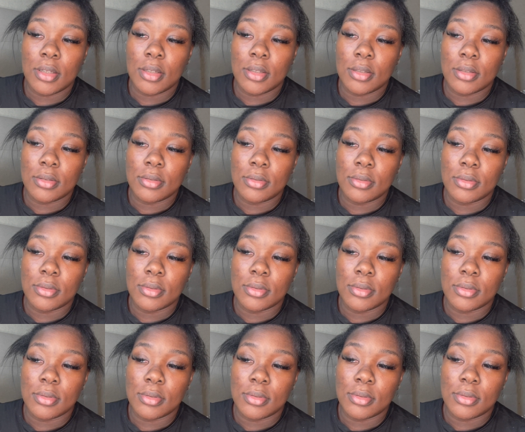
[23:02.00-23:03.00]
Oh,
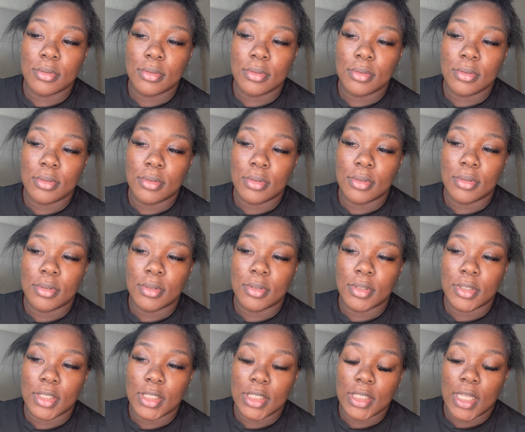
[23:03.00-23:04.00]

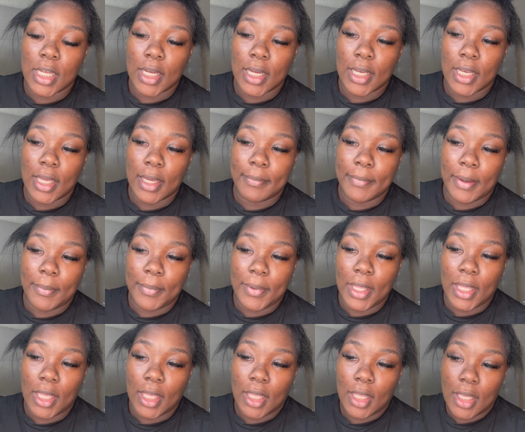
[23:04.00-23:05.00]
just like I like my
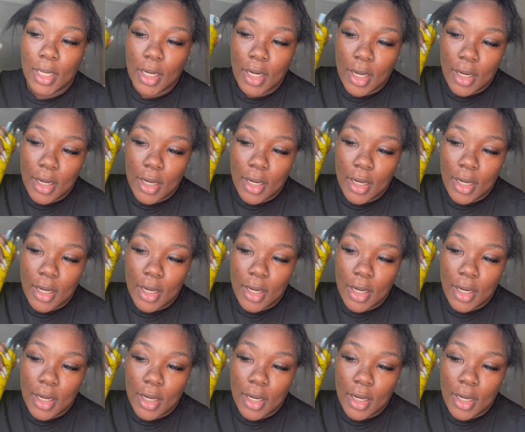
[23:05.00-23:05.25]
man.